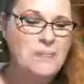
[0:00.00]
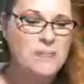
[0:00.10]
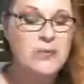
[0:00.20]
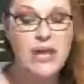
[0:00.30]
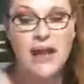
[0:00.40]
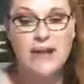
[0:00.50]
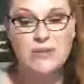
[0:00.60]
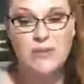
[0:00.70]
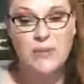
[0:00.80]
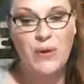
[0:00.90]
Which I
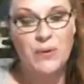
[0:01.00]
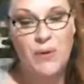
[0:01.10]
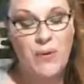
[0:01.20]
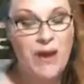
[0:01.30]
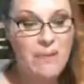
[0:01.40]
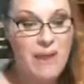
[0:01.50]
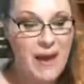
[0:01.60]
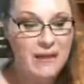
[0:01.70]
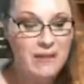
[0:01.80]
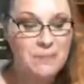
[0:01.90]
actually wrote a while
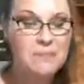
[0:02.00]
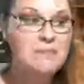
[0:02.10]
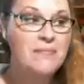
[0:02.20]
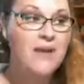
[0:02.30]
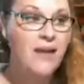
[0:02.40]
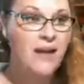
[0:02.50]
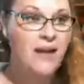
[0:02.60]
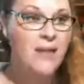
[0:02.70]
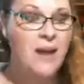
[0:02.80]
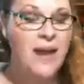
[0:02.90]
back.
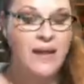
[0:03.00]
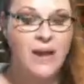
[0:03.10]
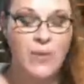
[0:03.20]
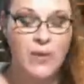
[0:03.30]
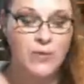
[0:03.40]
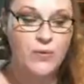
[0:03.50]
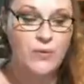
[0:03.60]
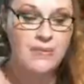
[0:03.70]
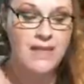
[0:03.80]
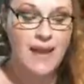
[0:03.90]
I went through
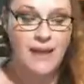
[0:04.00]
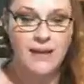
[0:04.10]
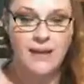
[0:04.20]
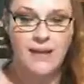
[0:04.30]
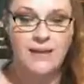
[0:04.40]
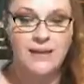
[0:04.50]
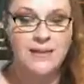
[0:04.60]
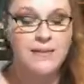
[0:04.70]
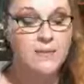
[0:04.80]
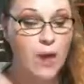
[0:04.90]
it today and edited
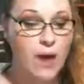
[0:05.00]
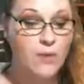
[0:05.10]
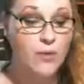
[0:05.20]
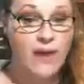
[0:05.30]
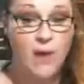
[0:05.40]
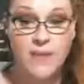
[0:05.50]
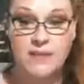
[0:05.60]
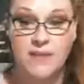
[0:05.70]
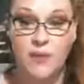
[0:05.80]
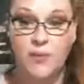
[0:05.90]
it without my
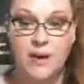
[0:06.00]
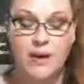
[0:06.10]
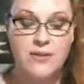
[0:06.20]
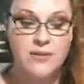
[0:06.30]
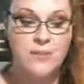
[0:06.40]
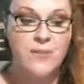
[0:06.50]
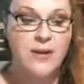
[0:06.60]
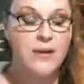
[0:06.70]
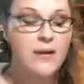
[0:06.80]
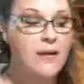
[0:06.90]
software actually,
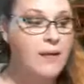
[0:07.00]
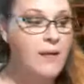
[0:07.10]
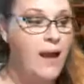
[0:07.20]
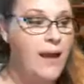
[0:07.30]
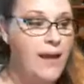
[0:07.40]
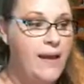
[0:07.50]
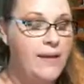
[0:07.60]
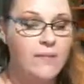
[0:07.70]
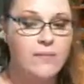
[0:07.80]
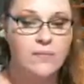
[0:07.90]
but
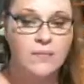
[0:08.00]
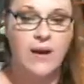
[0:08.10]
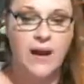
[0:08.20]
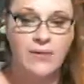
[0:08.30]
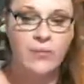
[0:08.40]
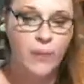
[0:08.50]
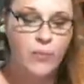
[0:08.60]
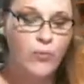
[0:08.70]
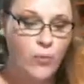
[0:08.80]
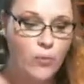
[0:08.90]
I kind of
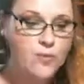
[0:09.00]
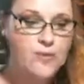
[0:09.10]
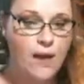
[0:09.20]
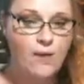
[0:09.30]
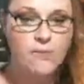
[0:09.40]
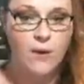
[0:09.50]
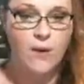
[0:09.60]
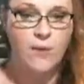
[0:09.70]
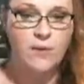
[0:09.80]
remember the rules now, so